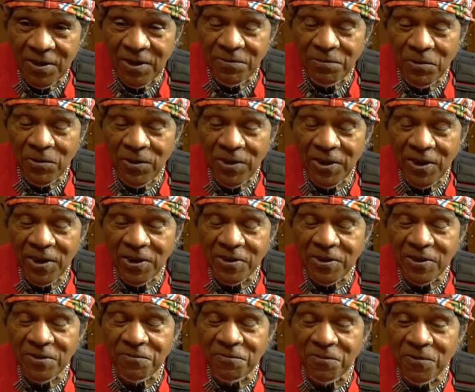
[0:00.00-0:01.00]
he's born
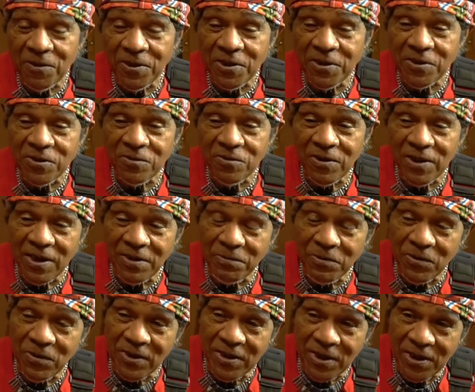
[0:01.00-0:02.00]
1942, I was
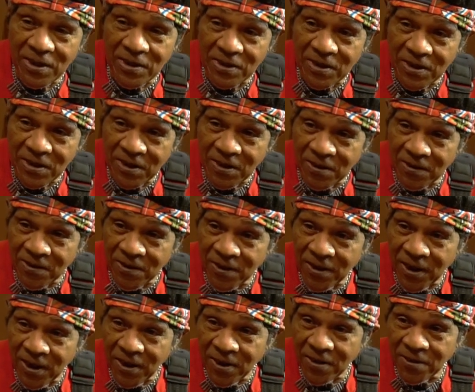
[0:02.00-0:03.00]
born
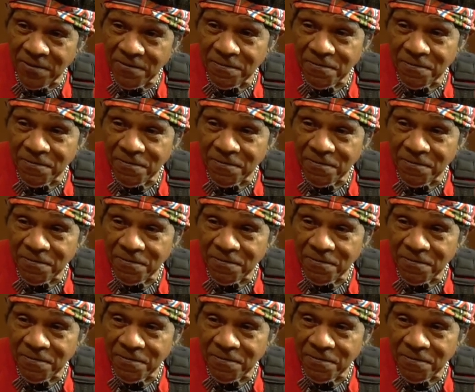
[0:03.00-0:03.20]
1938.